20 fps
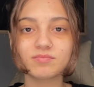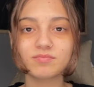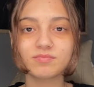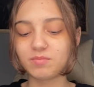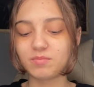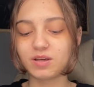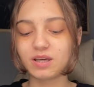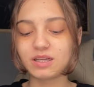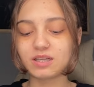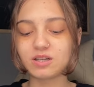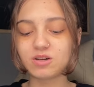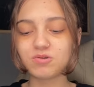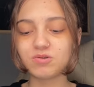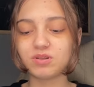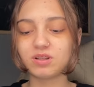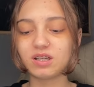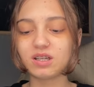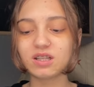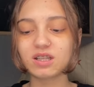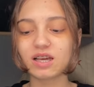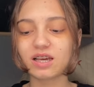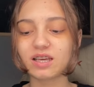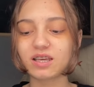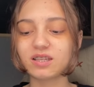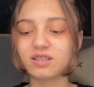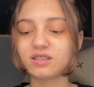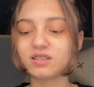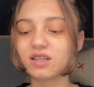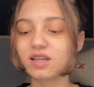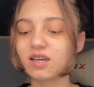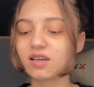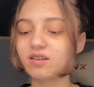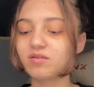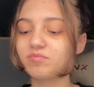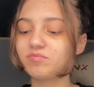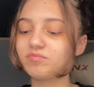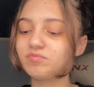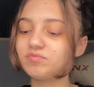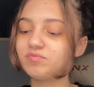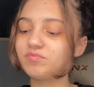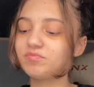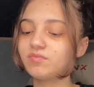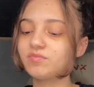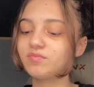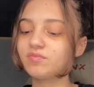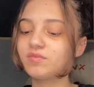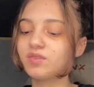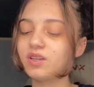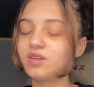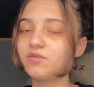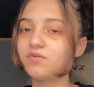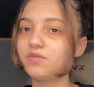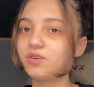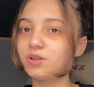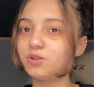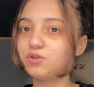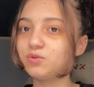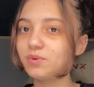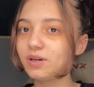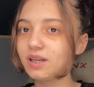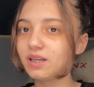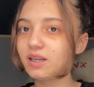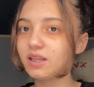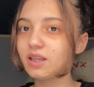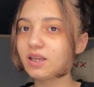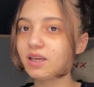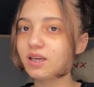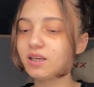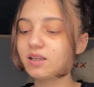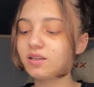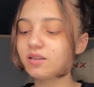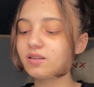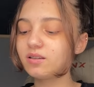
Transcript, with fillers: Um, it don't look like it's like filled with anything.